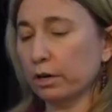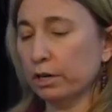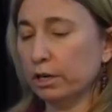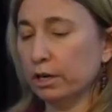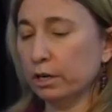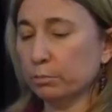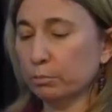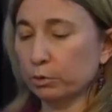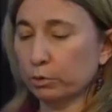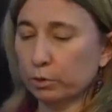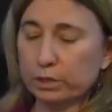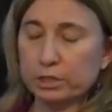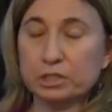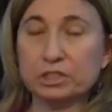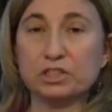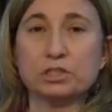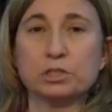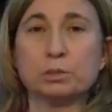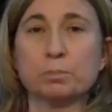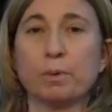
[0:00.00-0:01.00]
an input,
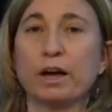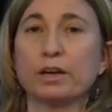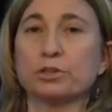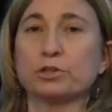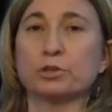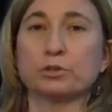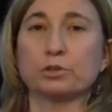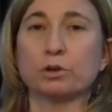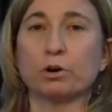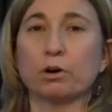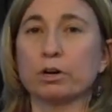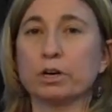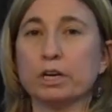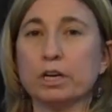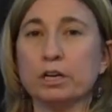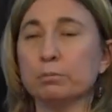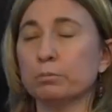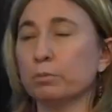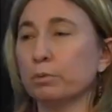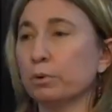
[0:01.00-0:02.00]
dispatchers are an
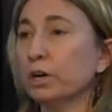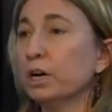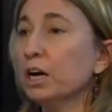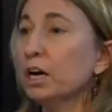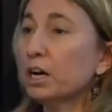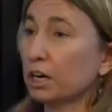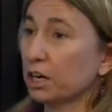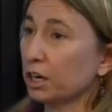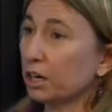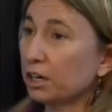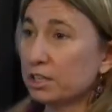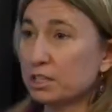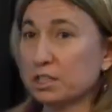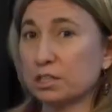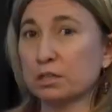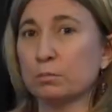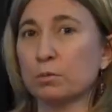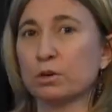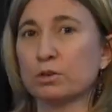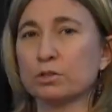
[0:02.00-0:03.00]
input,
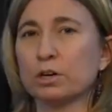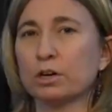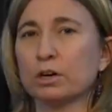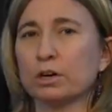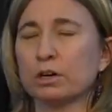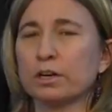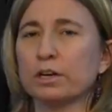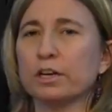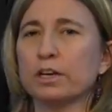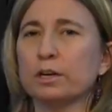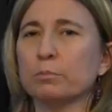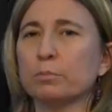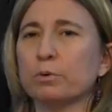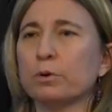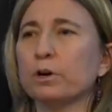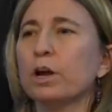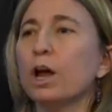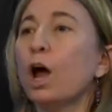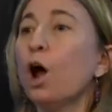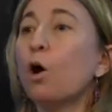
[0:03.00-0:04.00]
customers are an
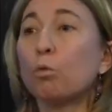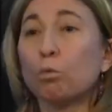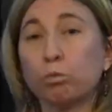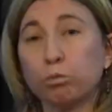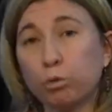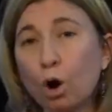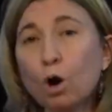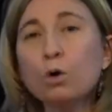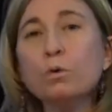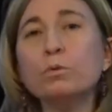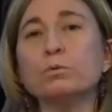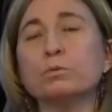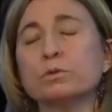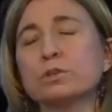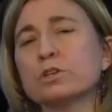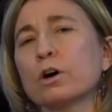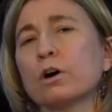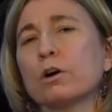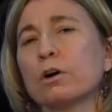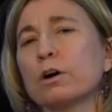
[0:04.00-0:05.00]
input,
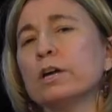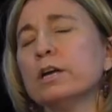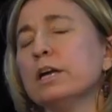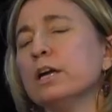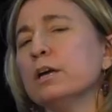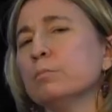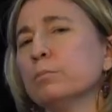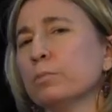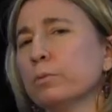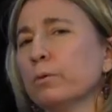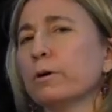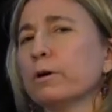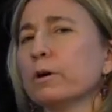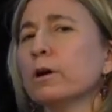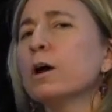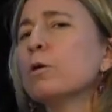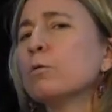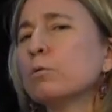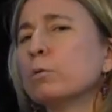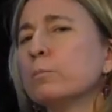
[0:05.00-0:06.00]
roads are an input.
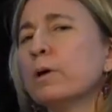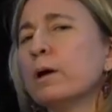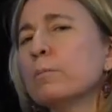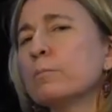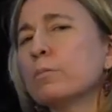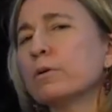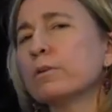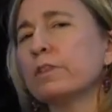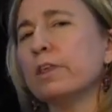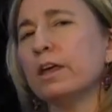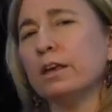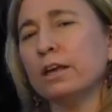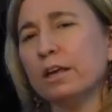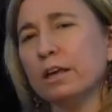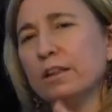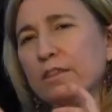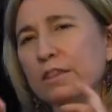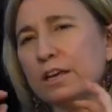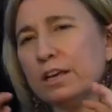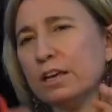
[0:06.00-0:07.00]
Remember that
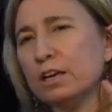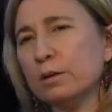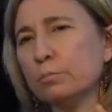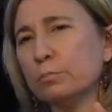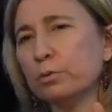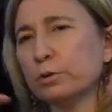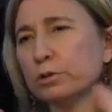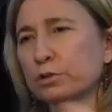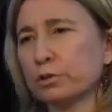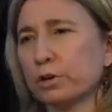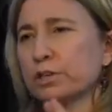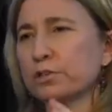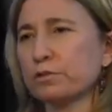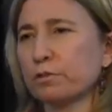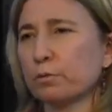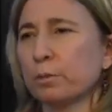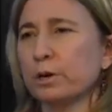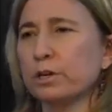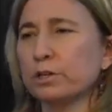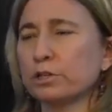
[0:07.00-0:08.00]
in the input
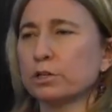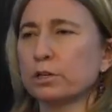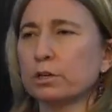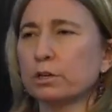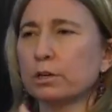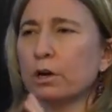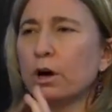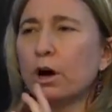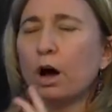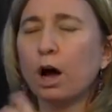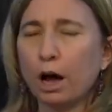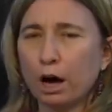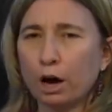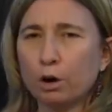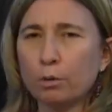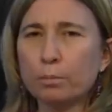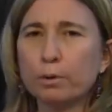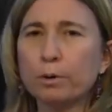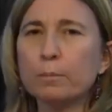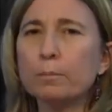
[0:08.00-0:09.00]
transformation
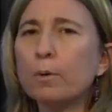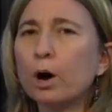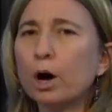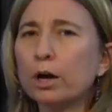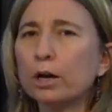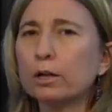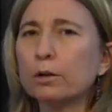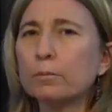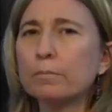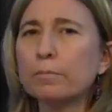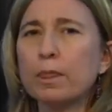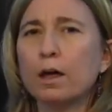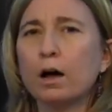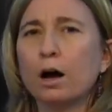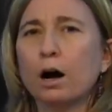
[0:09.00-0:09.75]
output model,